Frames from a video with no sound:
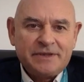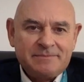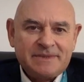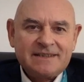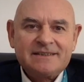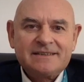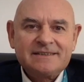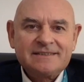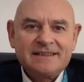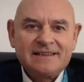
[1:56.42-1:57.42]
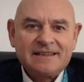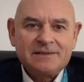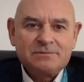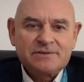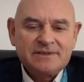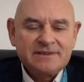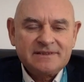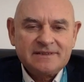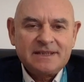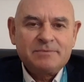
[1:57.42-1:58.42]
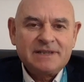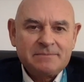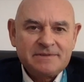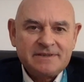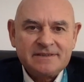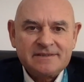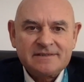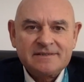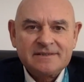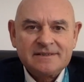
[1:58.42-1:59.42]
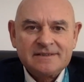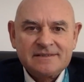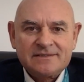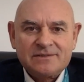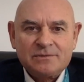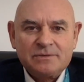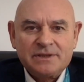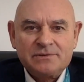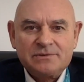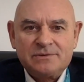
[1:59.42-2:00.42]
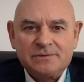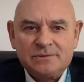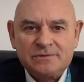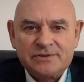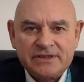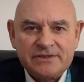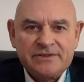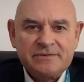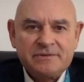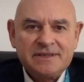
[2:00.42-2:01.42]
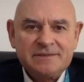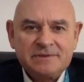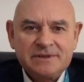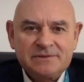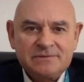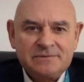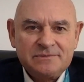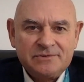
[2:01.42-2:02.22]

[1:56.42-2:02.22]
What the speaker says: treatment, and that was the epilepsies. So we could do surgery, we could do